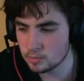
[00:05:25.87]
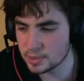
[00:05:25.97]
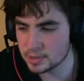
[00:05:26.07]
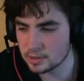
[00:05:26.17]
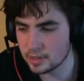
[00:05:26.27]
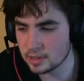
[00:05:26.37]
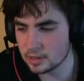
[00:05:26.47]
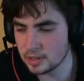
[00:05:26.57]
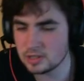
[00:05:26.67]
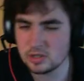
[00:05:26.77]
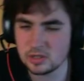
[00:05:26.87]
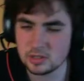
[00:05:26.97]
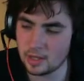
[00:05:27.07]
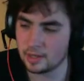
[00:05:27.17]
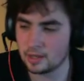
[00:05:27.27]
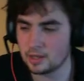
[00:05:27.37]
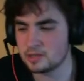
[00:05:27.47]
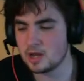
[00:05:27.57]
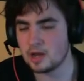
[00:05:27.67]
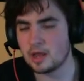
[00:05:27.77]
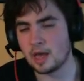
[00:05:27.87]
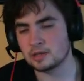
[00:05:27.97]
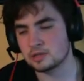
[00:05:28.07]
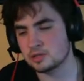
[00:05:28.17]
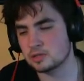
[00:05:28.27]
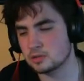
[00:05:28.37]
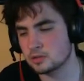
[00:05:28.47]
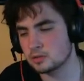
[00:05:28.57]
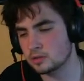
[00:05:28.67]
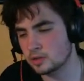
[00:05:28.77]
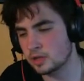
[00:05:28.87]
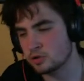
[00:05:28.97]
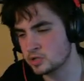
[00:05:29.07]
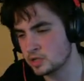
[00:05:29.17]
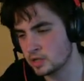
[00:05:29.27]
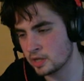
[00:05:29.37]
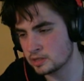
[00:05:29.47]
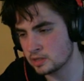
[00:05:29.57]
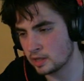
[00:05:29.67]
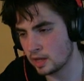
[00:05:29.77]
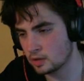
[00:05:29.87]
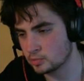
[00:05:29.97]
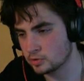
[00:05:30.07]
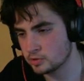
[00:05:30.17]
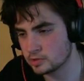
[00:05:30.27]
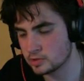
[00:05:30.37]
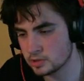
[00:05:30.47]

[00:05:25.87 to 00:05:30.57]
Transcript: But like, it's just like it's not as interesting as the cannibals.